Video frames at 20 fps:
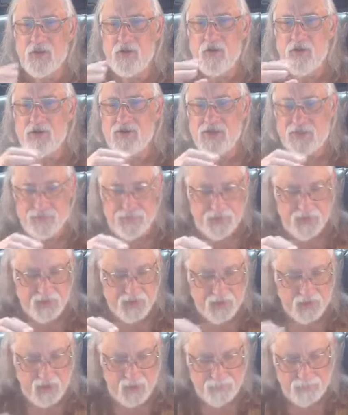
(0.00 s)
the Holy Spirit
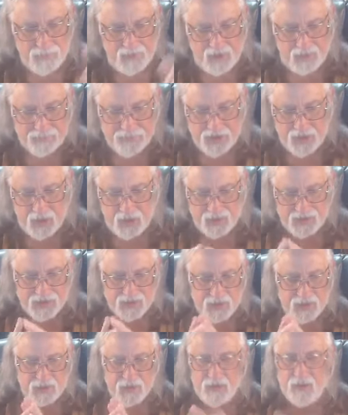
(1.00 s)
of God
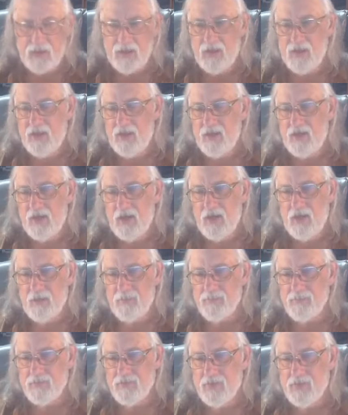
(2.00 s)
baptizing.
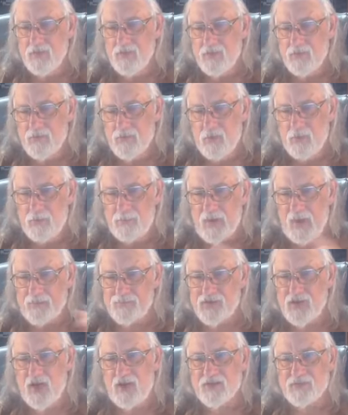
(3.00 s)
Um, we we're
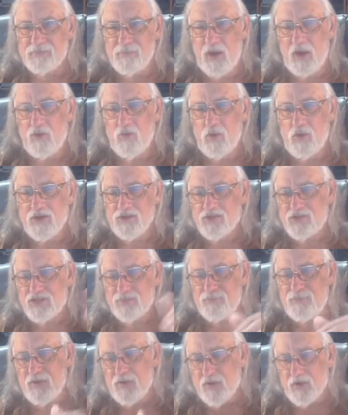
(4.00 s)
baptized by one
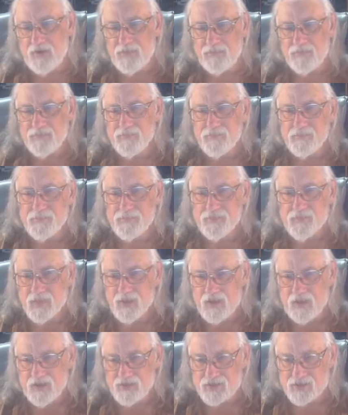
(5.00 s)
Spirit
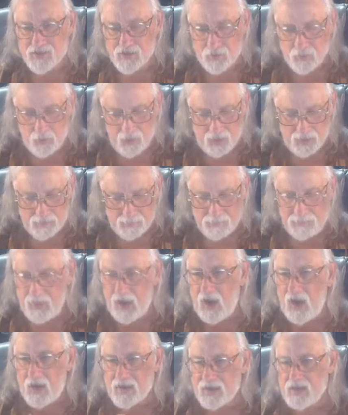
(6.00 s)
into one
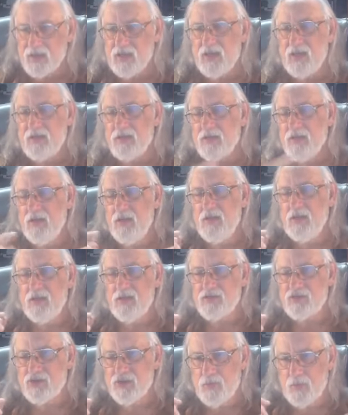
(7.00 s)
body. And,
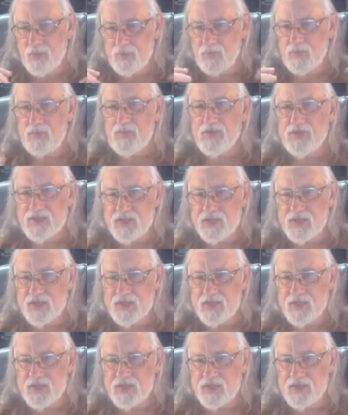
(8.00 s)
and so when we were